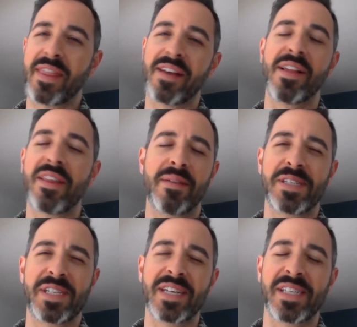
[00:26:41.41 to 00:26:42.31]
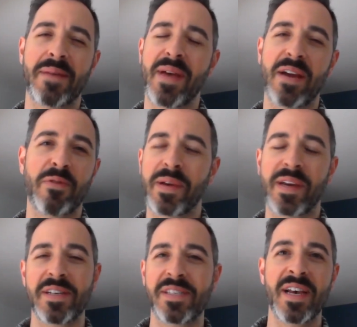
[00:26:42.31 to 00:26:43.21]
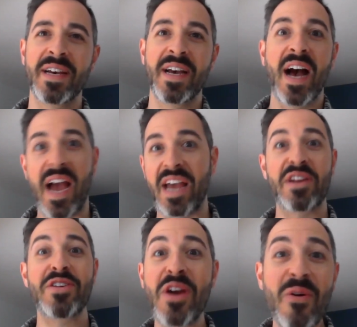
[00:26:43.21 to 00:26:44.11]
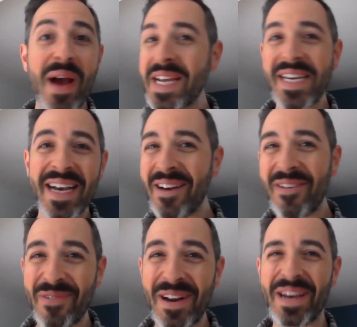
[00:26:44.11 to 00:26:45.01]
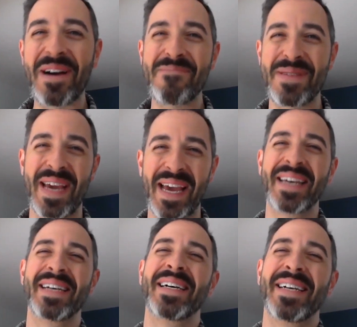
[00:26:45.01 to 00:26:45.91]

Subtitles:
I think a lot of the mistakes I made were because I had no idea how to run a company.